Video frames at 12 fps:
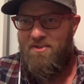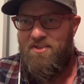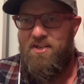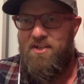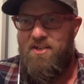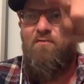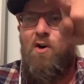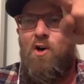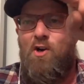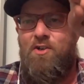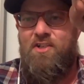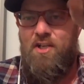
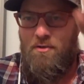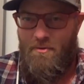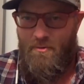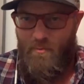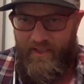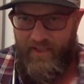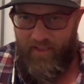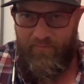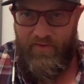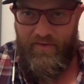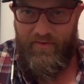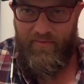Defer to when it comes
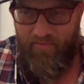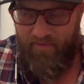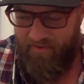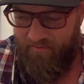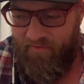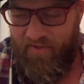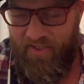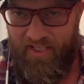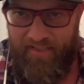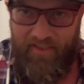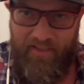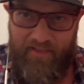to the
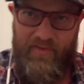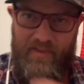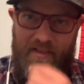deadlift.